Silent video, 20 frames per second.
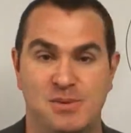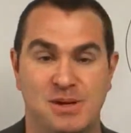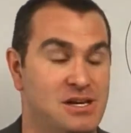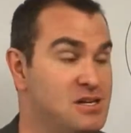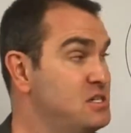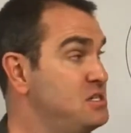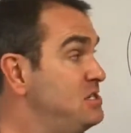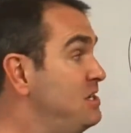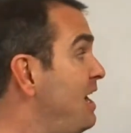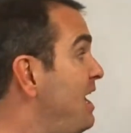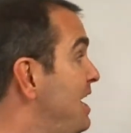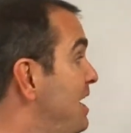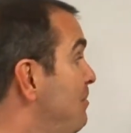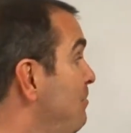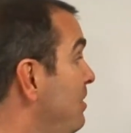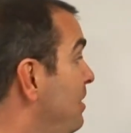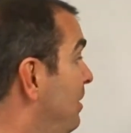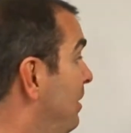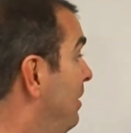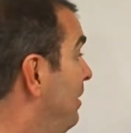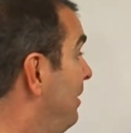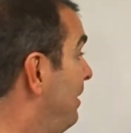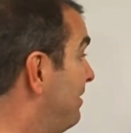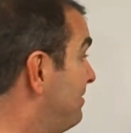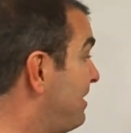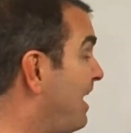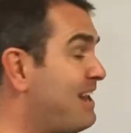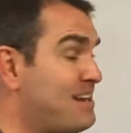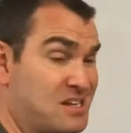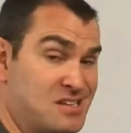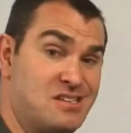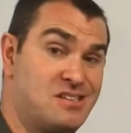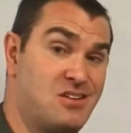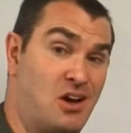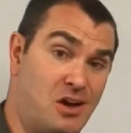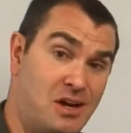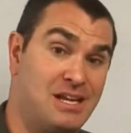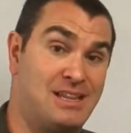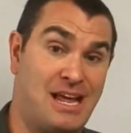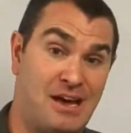Because shame is kind of
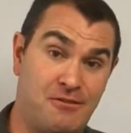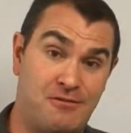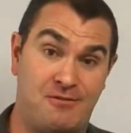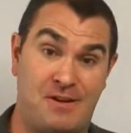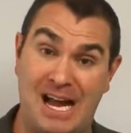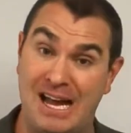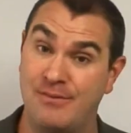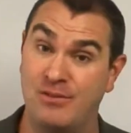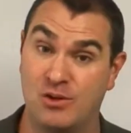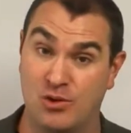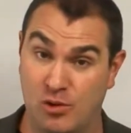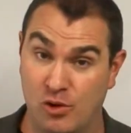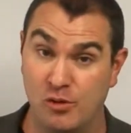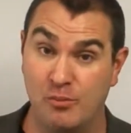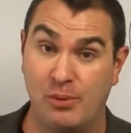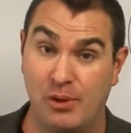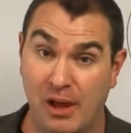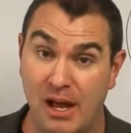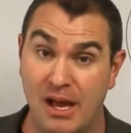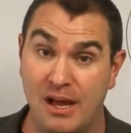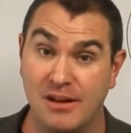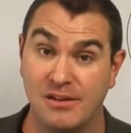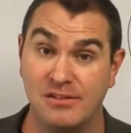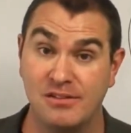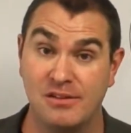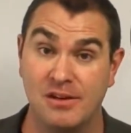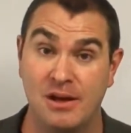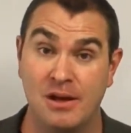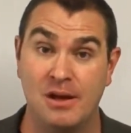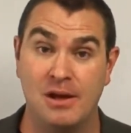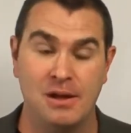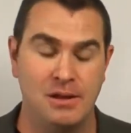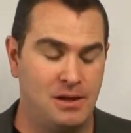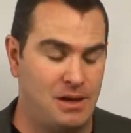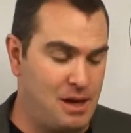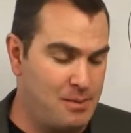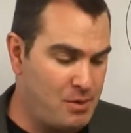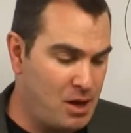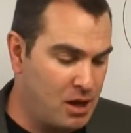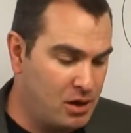stuck in that 5-year-old place,
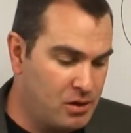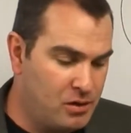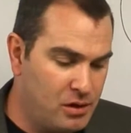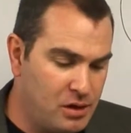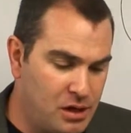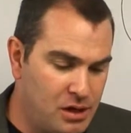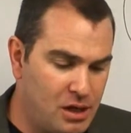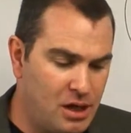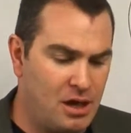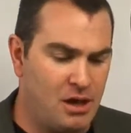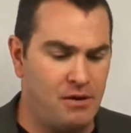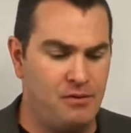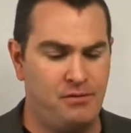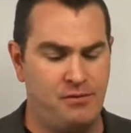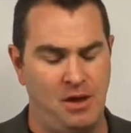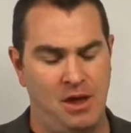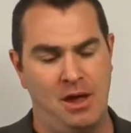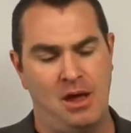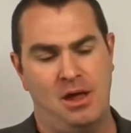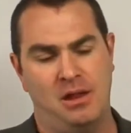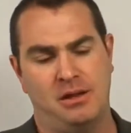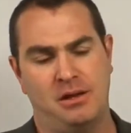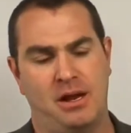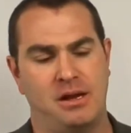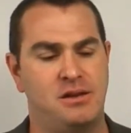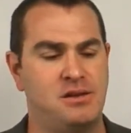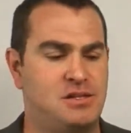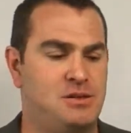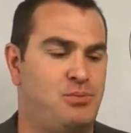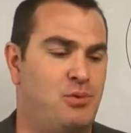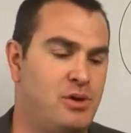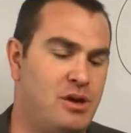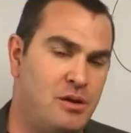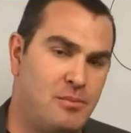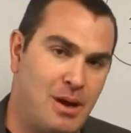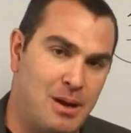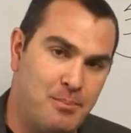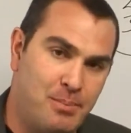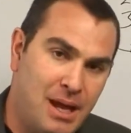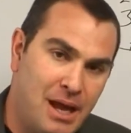that I'm not good enough, that I disappointed
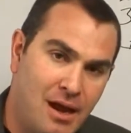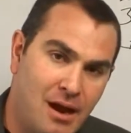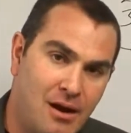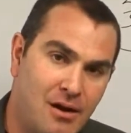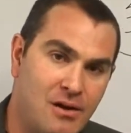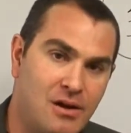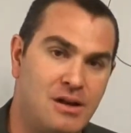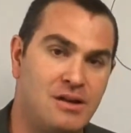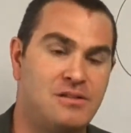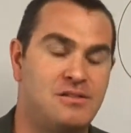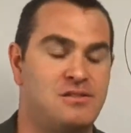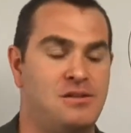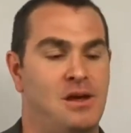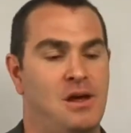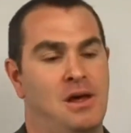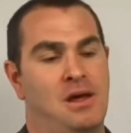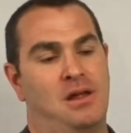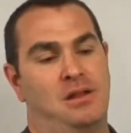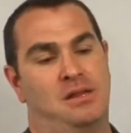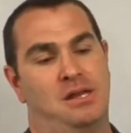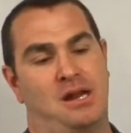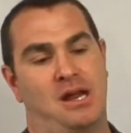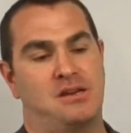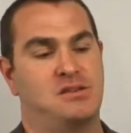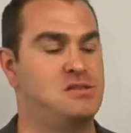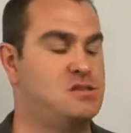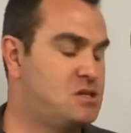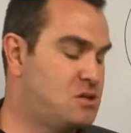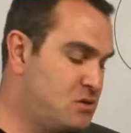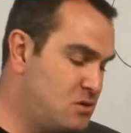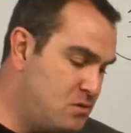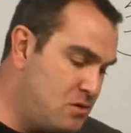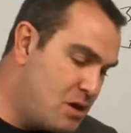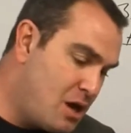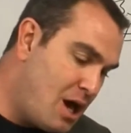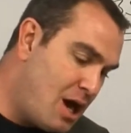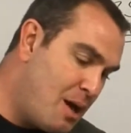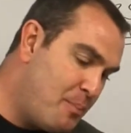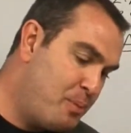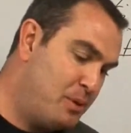my parents, that I screwed
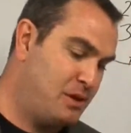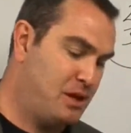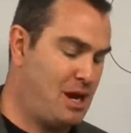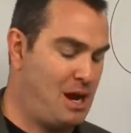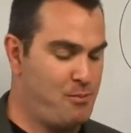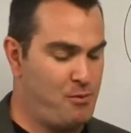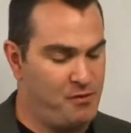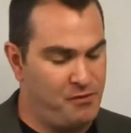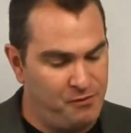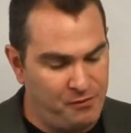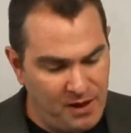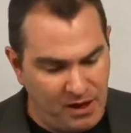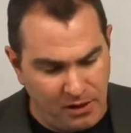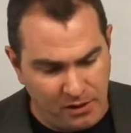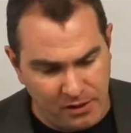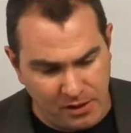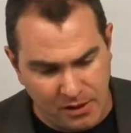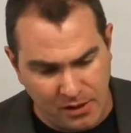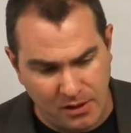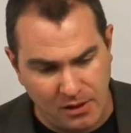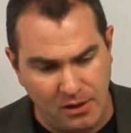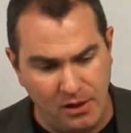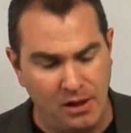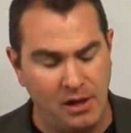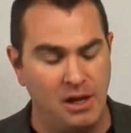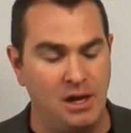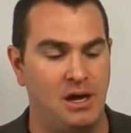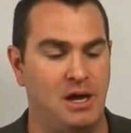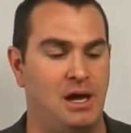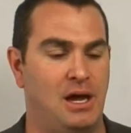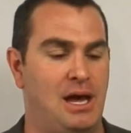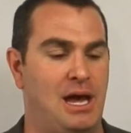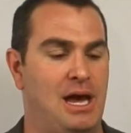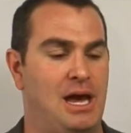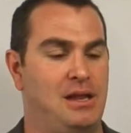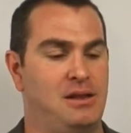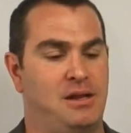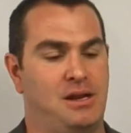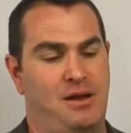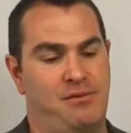up, and that I'm a failure,
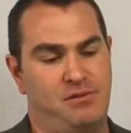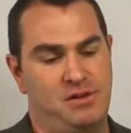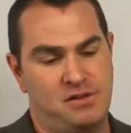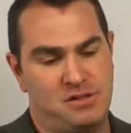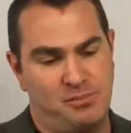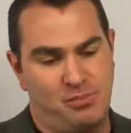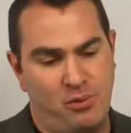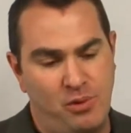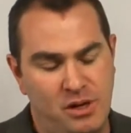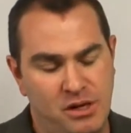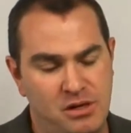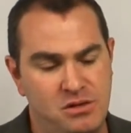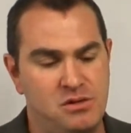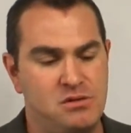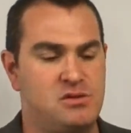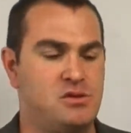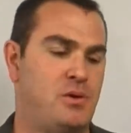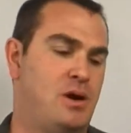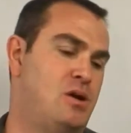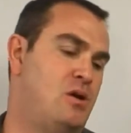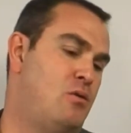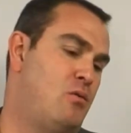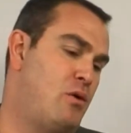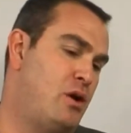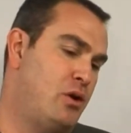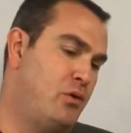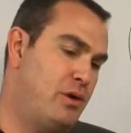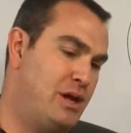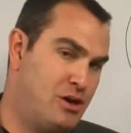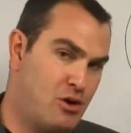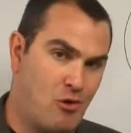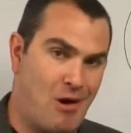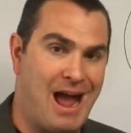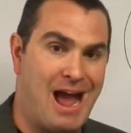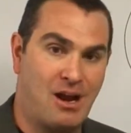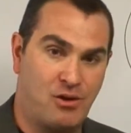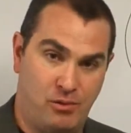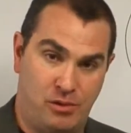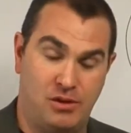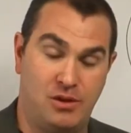and that I've disappointed you, so I don't want to
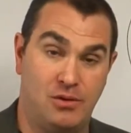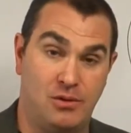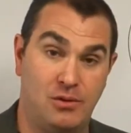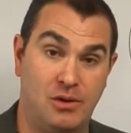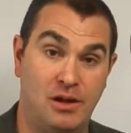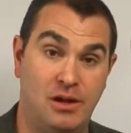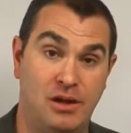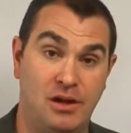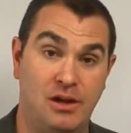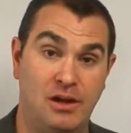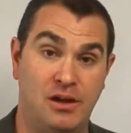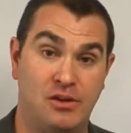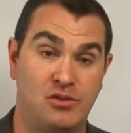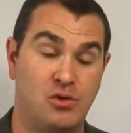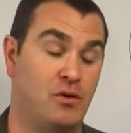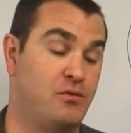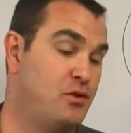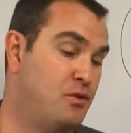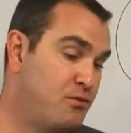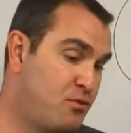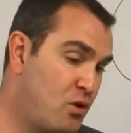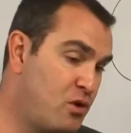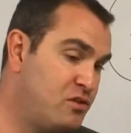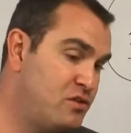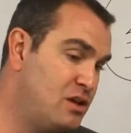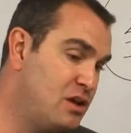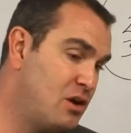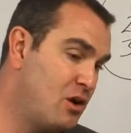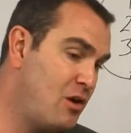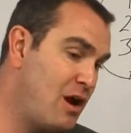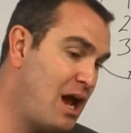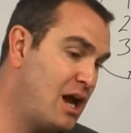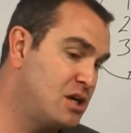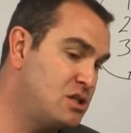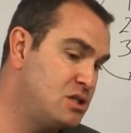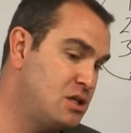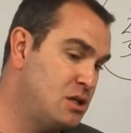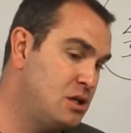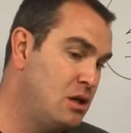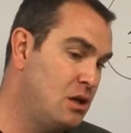interact with you. And so if you force the
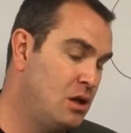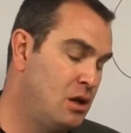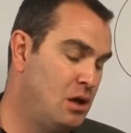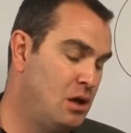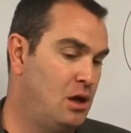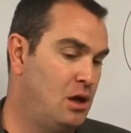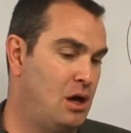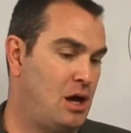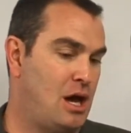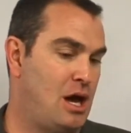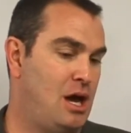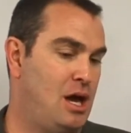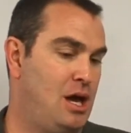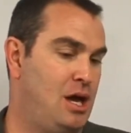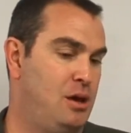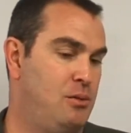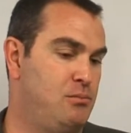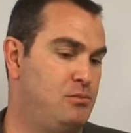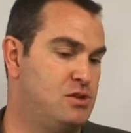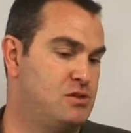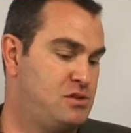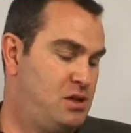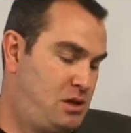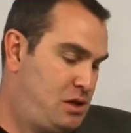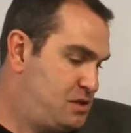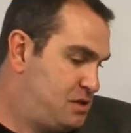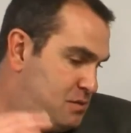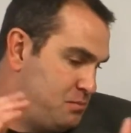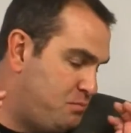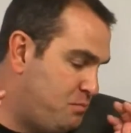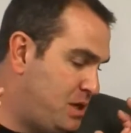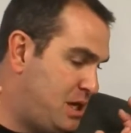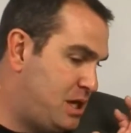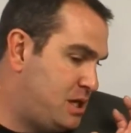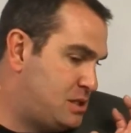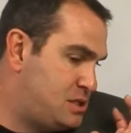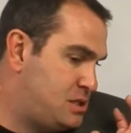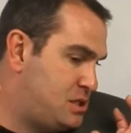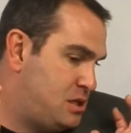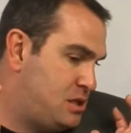interaction, I'm just going to
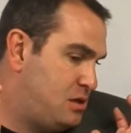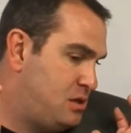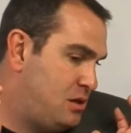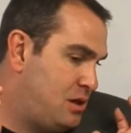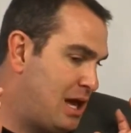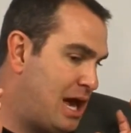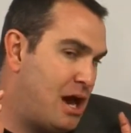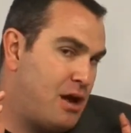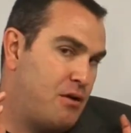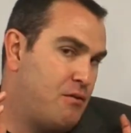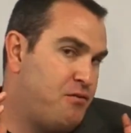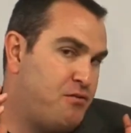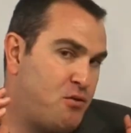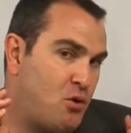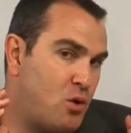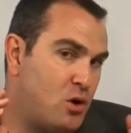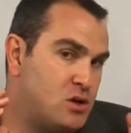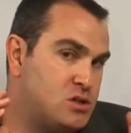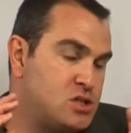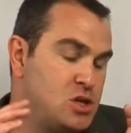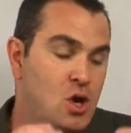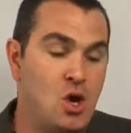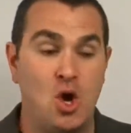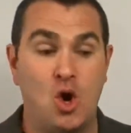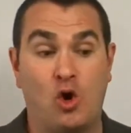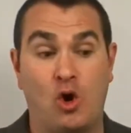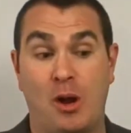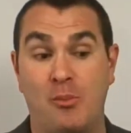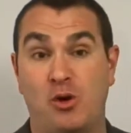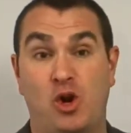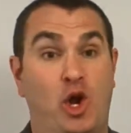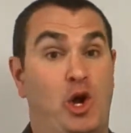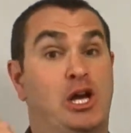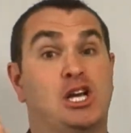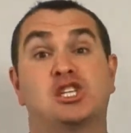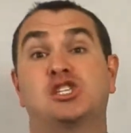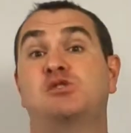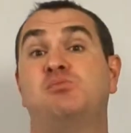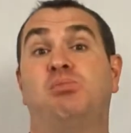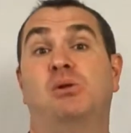submit out of force, or I'm going to
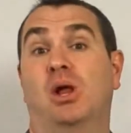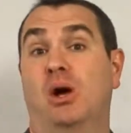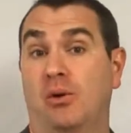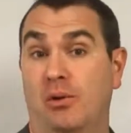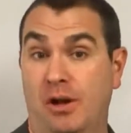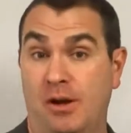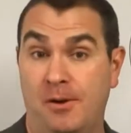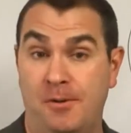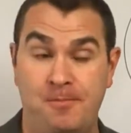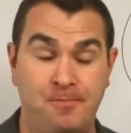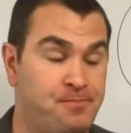explode.